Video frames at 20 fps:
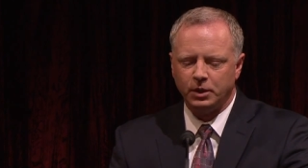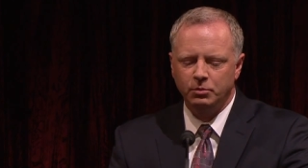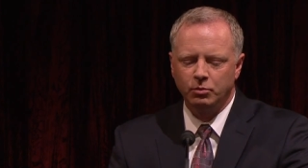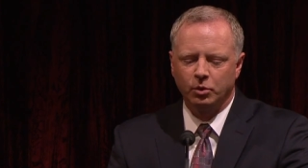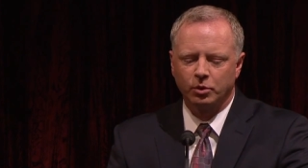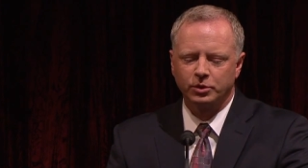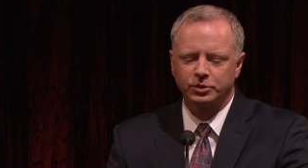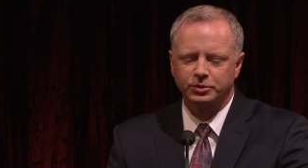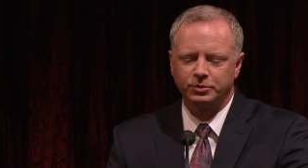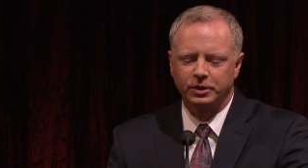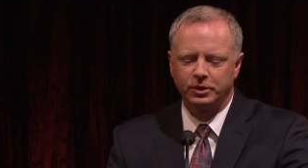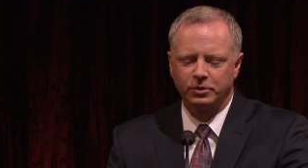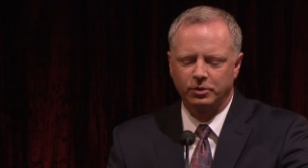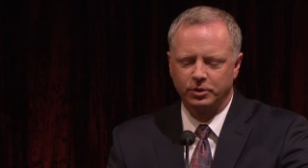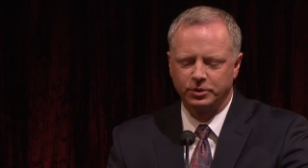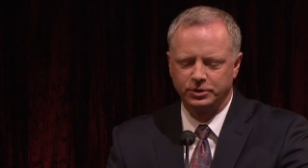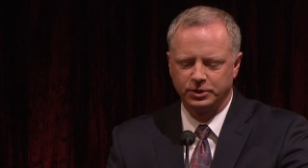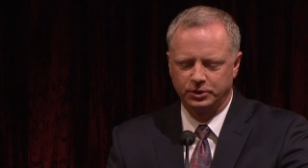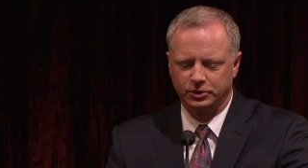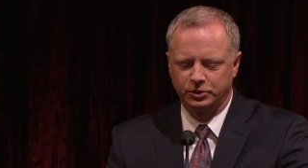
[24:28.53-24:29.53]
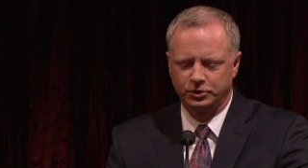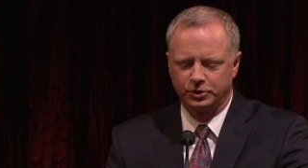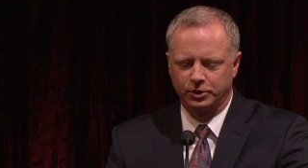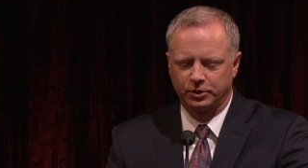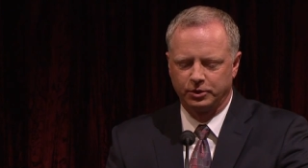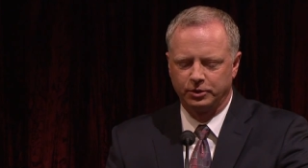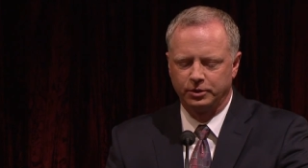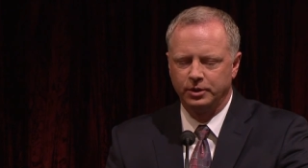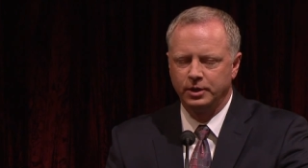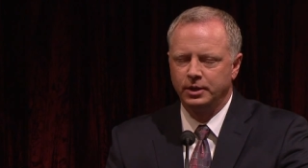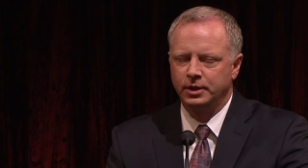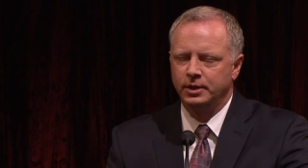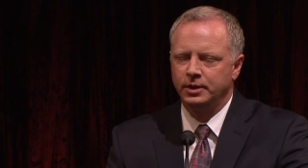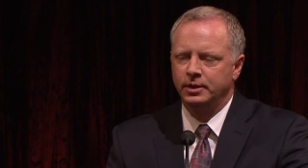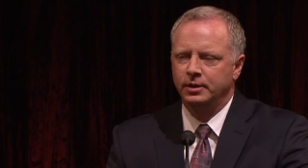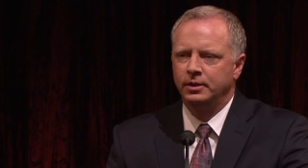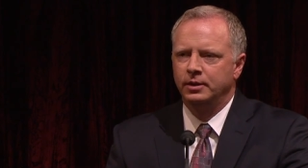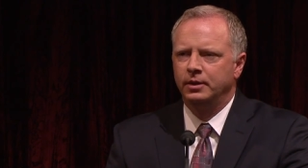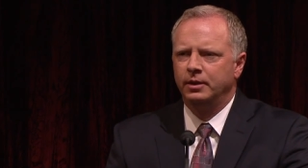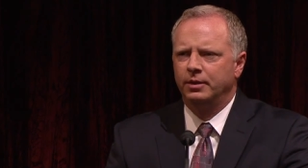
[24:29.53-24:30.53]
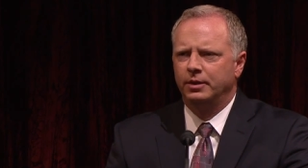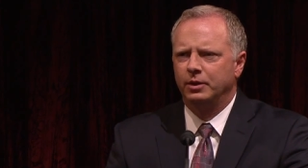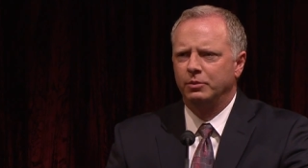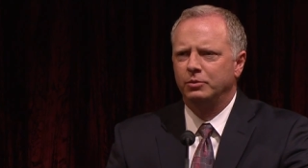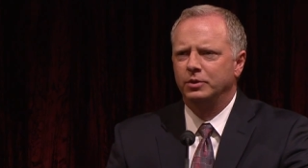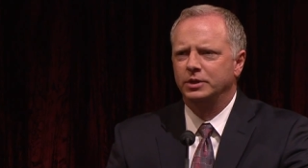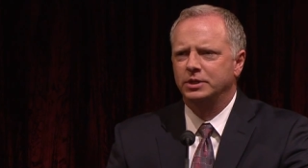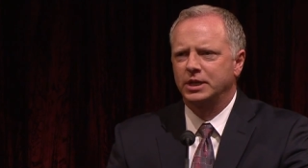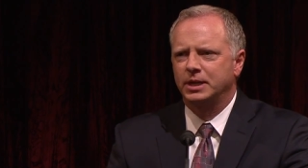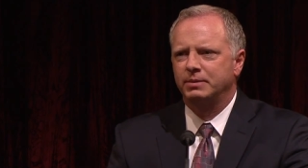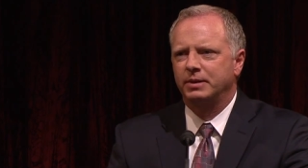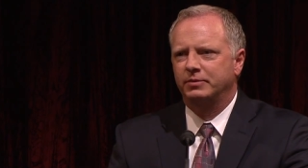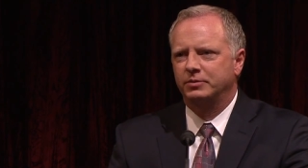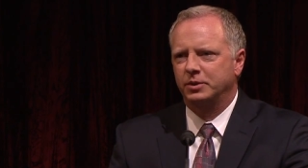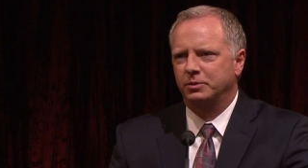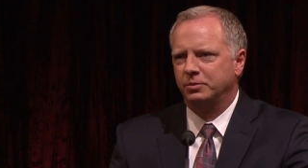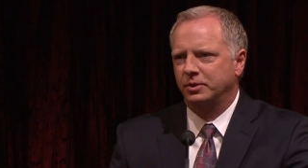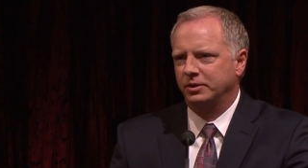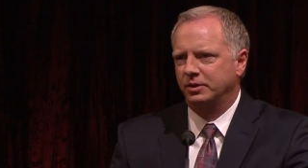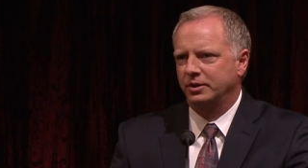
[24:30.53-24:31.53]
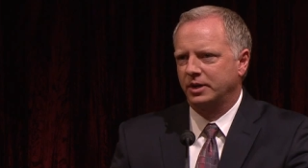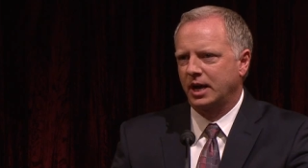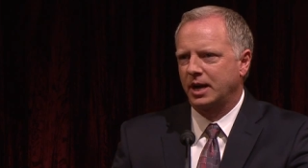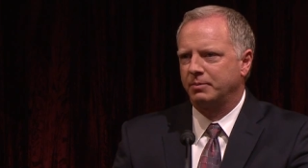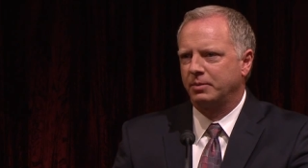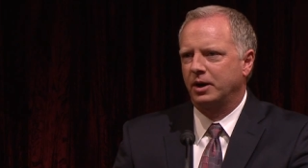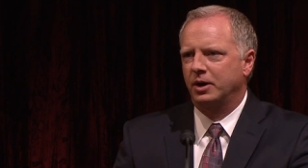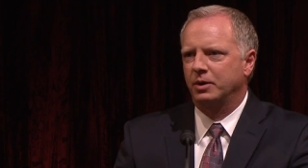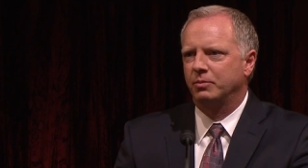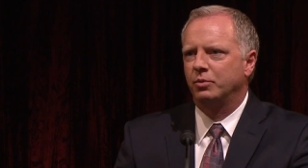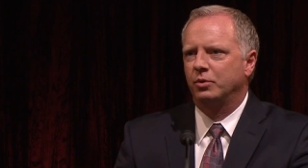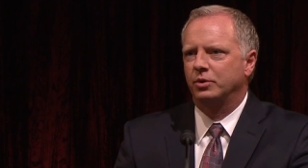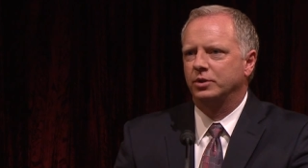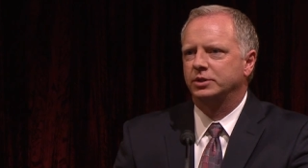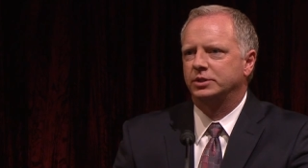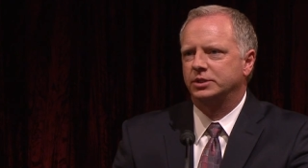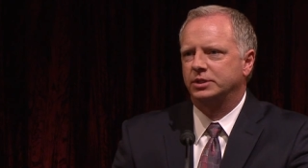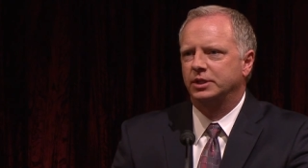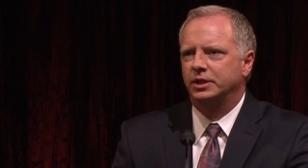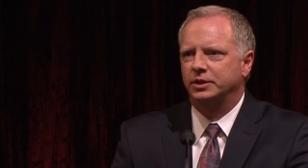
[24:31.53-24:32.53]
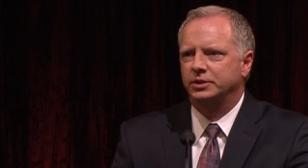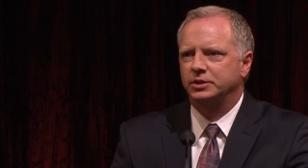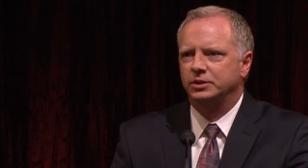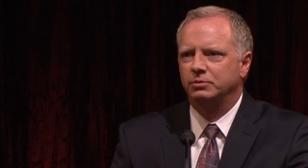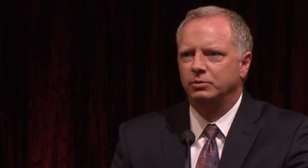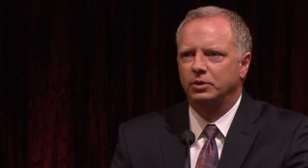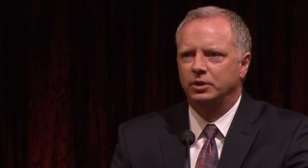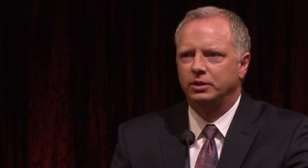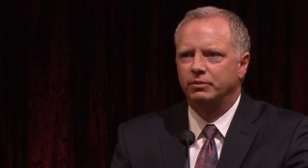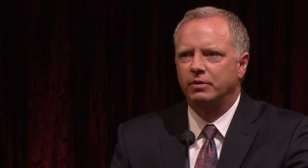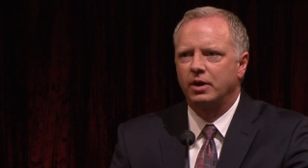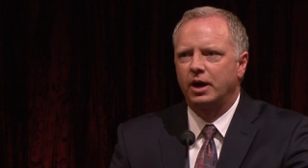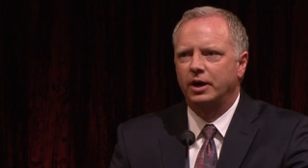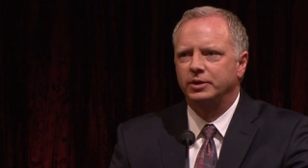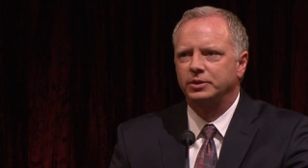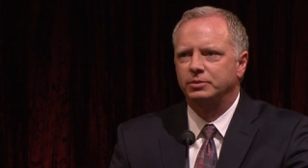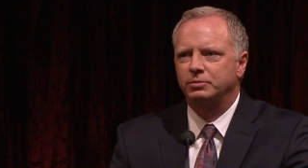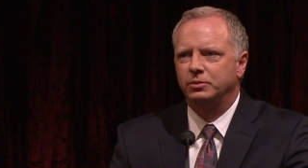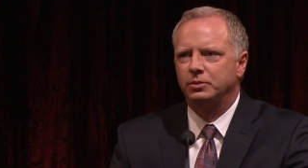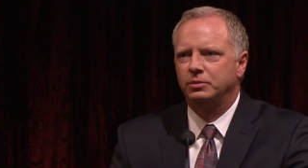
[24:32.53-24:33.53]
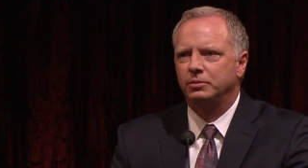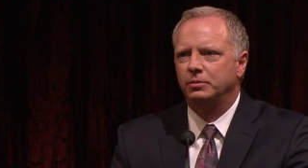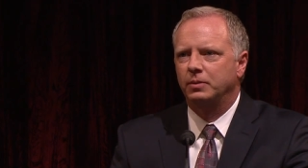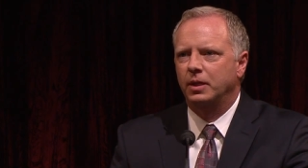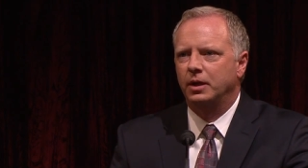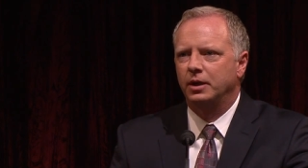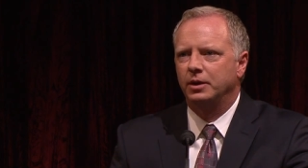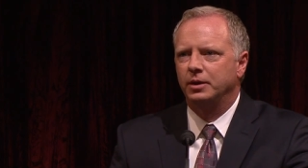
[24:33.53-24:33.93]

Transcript: Morris records in his journal that one time after Brother Neibaur bore his testimony of, gospel,